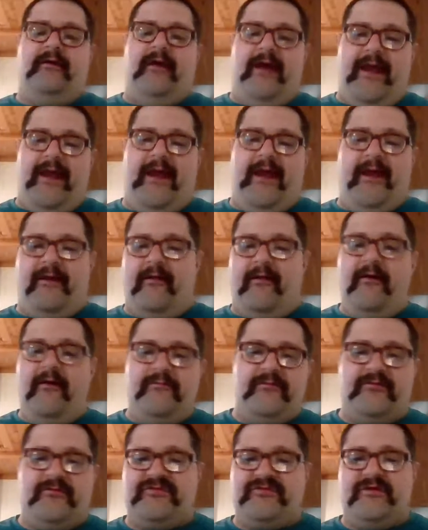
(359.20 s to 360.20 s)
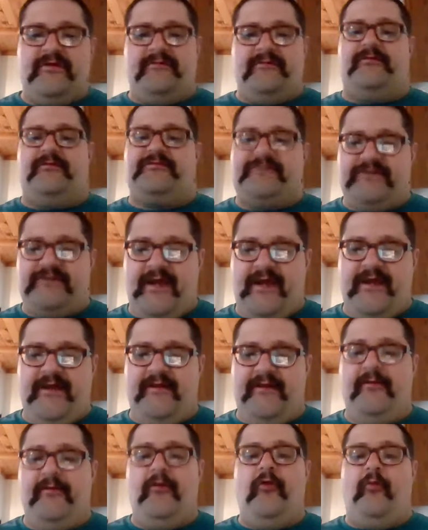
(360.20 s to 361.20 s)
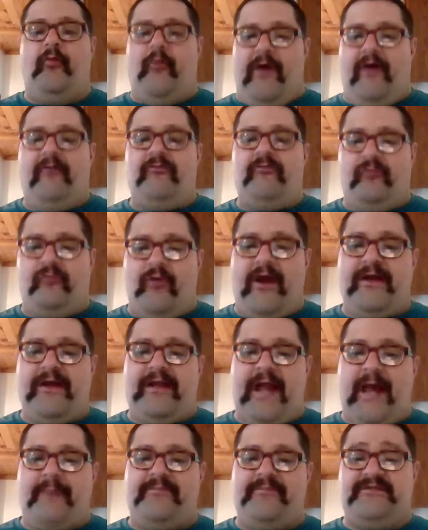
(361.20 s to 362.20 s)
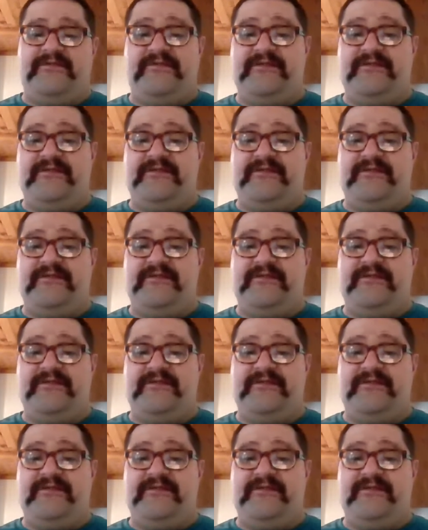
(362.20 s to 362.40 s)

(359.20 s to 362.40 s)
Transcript: and others, they're saying, well, Greg Abbott